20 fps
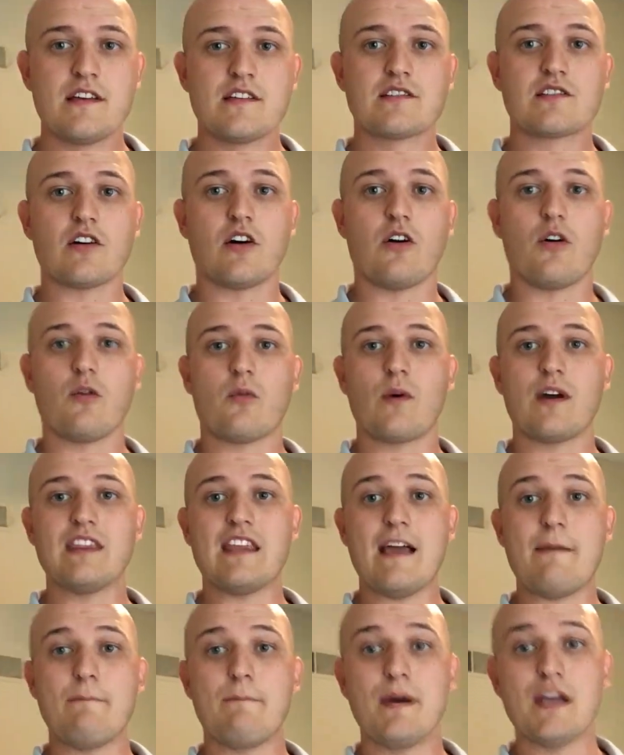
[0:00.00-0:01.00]
So when
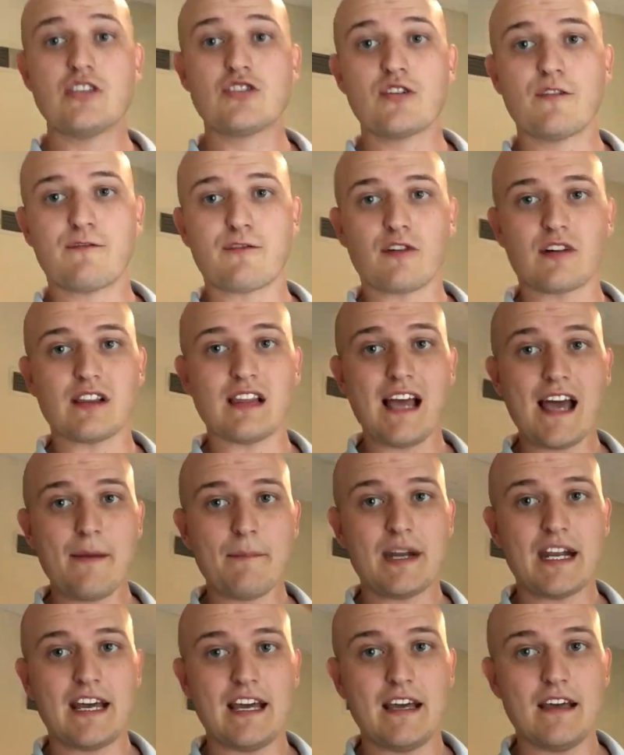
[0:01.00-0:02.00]
they bid you for a
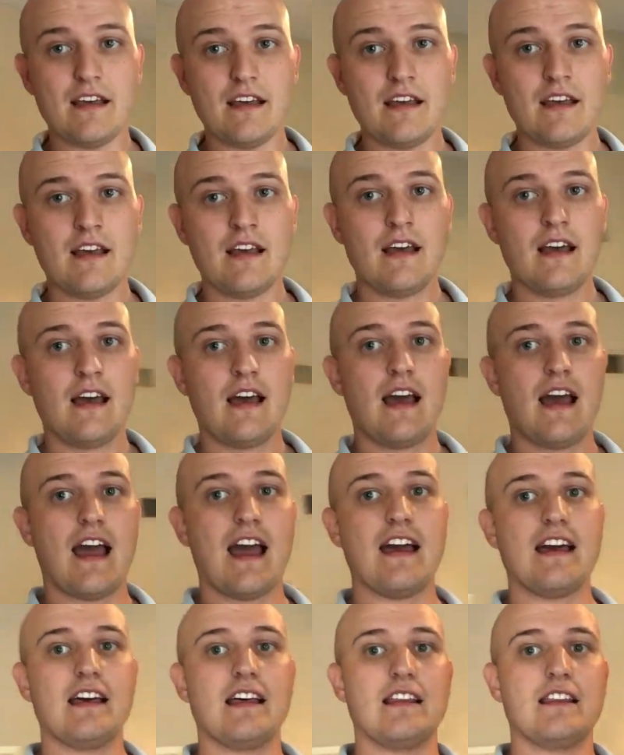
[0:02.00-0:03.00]
laminate,
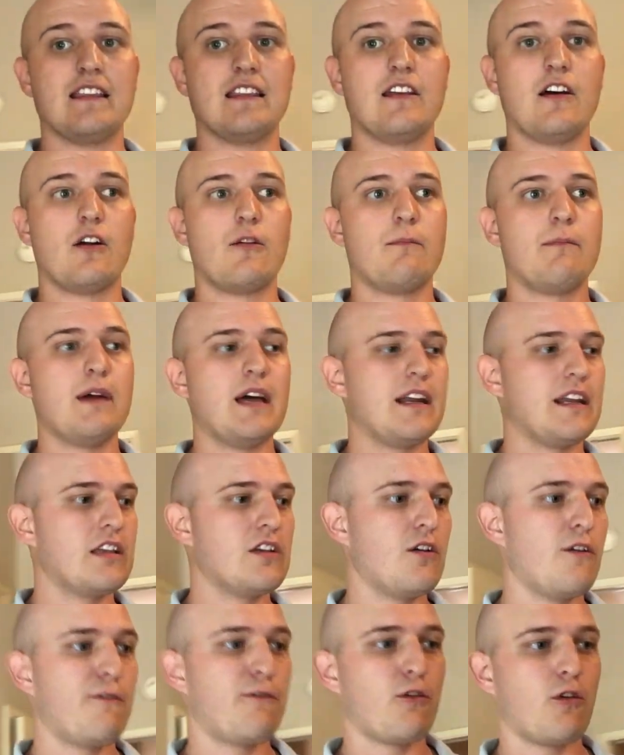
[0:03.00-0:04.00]
and they're bidding
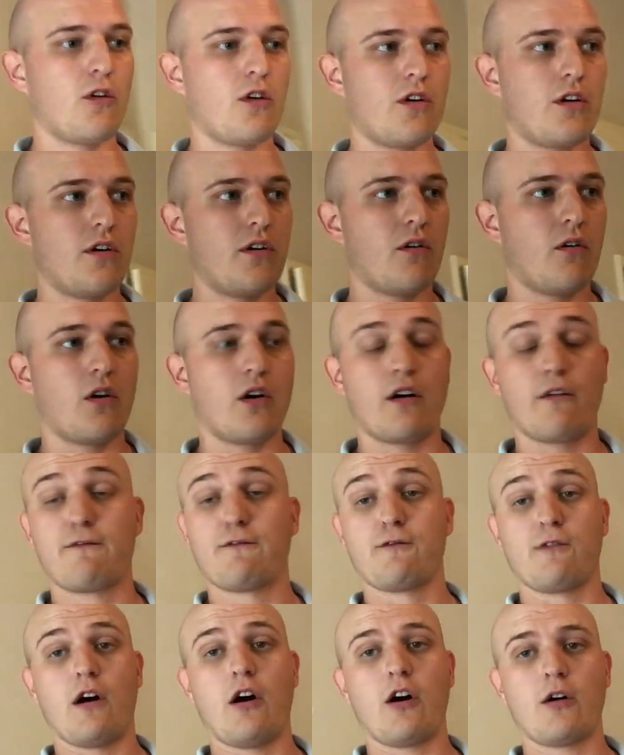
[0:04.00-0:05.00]
you for, or
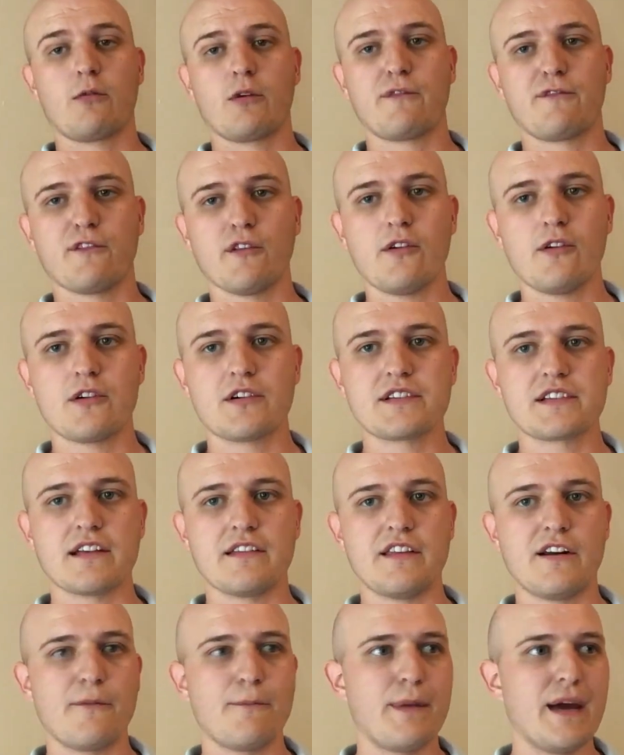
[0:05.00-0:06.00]
hardwood floors,
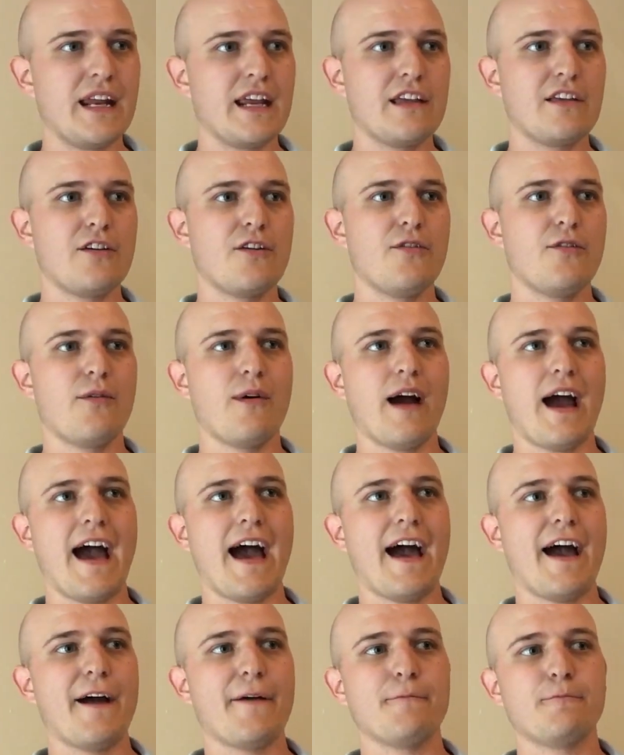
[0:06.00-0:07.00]
and they're bidding you
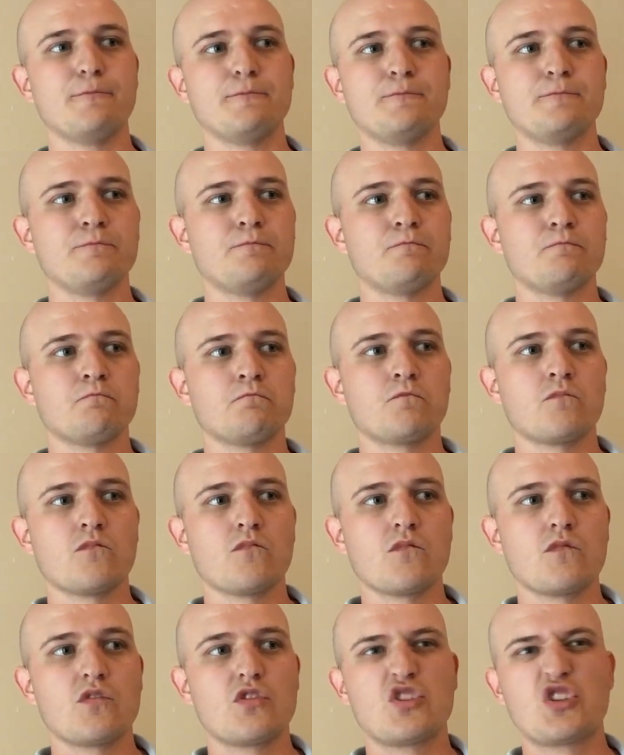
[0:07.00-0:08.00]
at
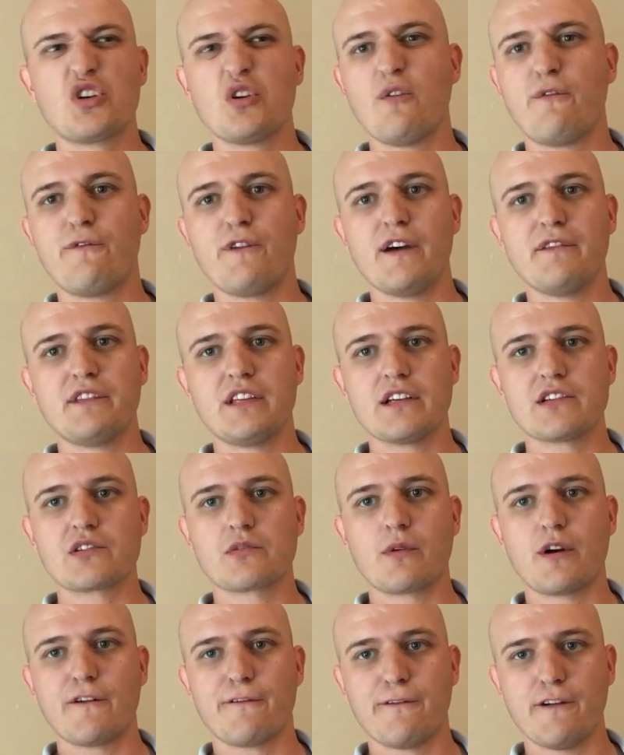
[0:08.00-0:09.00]
$250 a
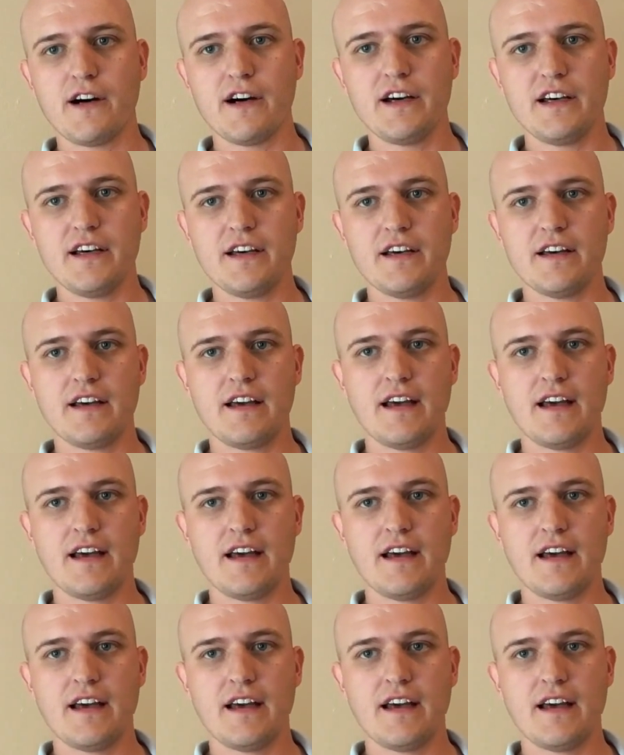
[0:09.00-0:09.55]
square foot,